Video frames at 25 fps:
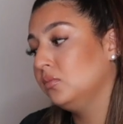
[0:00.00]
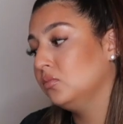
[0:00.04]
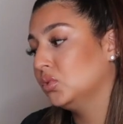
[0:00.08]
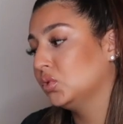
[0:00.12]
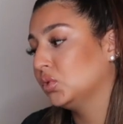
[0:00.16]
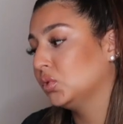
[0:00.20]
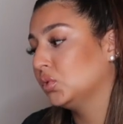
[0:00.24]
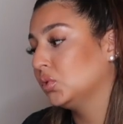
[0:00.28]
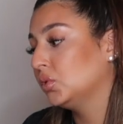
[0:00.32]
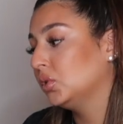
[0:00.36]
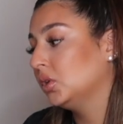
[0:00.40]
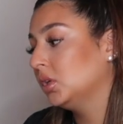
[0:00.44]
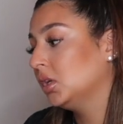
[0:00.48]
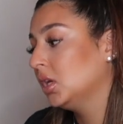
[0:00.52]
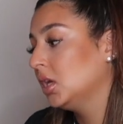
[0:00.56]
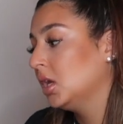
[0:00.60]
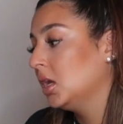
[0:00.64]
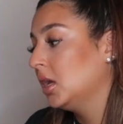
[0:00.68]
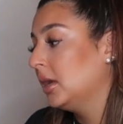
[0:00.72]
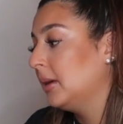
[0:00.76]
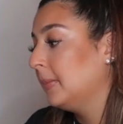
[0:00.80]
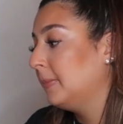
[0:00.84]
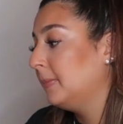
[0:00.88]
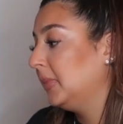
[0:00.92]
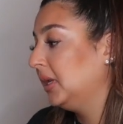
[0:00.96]
mood,
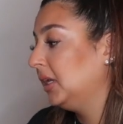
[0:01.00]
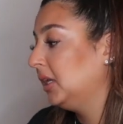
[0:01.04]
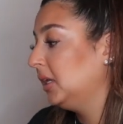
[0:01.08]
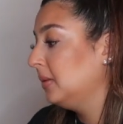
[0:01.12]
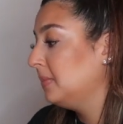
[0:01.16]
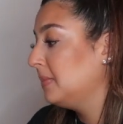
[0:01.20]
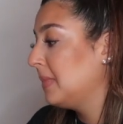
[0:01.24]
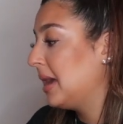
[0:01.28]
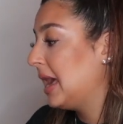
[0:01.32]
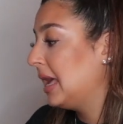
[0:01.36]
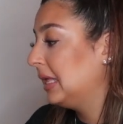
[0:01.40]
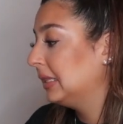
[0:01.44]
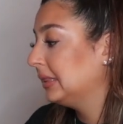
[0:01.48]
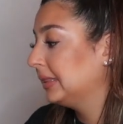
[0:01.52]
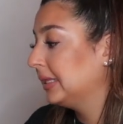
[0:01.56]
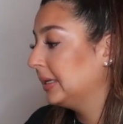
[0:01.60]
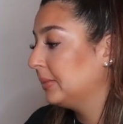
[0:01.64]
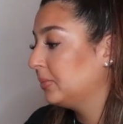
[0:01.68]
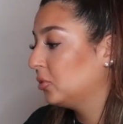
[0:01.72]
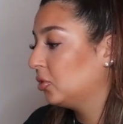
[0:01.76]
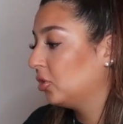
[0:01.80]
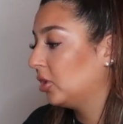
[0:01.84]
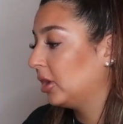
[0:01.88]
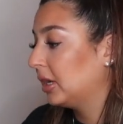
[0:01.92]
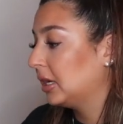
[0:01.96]
mini matte
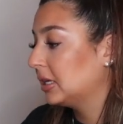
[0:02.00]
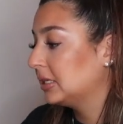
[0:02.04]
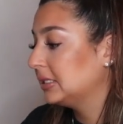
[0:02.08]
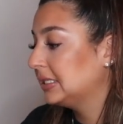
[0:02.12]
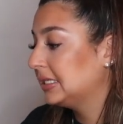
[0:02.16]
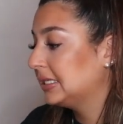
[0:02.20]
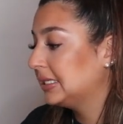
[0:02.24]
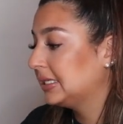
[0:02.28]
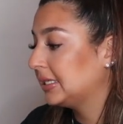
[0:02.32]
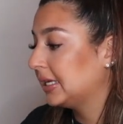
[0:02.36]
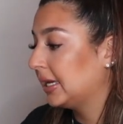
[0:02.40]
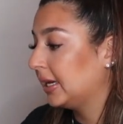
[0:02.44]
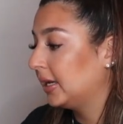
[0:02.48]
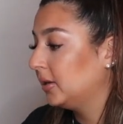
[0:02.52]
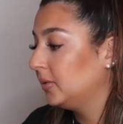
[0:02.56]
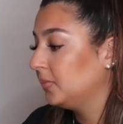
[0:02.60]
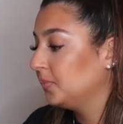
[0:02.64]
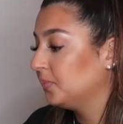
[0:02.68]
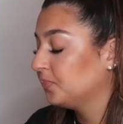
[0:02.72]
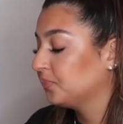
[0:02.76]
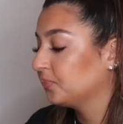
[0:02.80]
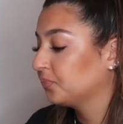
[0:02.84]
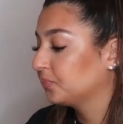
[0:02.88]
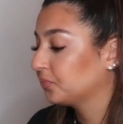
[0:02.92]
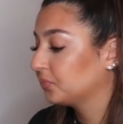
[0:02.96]
lip crayon set.
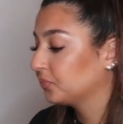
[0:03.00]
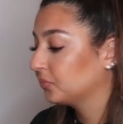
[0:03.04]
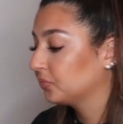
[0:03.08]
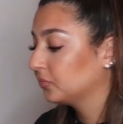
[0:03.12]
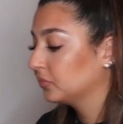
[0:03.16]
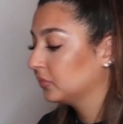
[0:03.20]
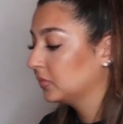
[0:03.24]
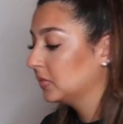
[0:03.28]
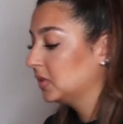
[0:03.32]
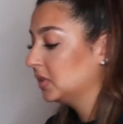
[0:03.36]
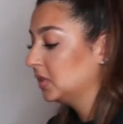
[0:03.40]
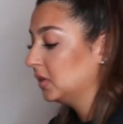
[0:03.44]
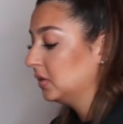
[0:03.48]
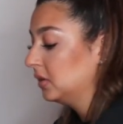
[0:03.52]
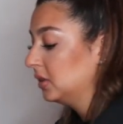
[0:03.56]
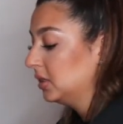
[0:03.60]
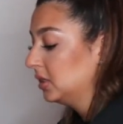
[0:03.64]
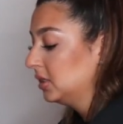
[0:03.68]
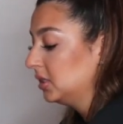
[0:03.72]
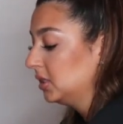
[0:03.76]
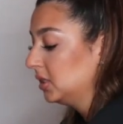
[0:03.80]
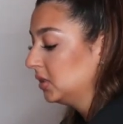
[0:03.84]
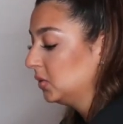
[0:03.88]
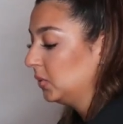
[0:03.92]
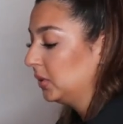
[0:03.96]
So
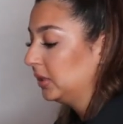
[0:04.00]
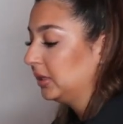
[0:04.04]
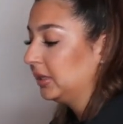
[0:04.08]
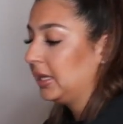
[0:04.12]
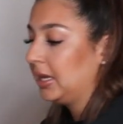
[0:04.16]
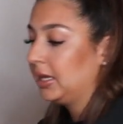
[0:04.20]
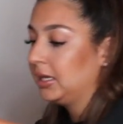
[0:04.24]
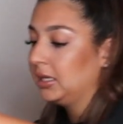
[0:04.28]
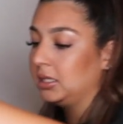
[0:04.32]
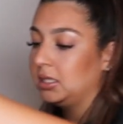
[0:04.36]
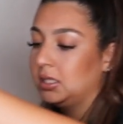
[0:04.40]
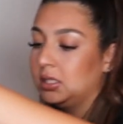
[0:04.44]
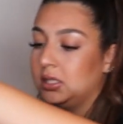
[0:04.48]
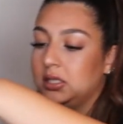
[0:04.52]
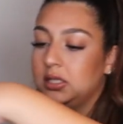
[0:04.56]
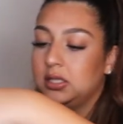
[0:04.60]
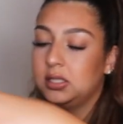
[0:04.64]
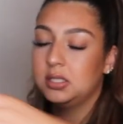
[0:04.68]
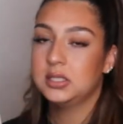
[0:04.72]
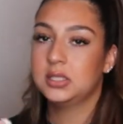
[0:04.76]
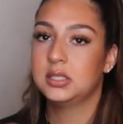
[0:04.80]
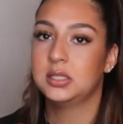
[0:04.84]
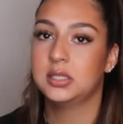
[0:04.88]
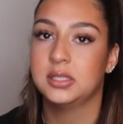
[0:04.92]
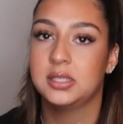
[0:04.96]
this is what that is.
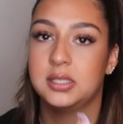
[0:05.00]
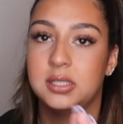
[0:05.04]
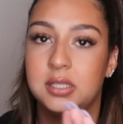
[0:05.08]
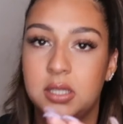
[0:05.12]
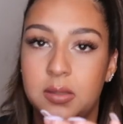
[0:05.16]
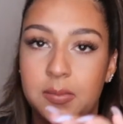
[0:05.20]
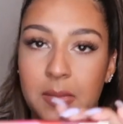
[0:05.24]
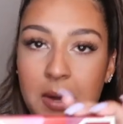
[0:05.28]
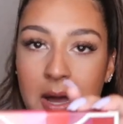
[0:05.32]
This is the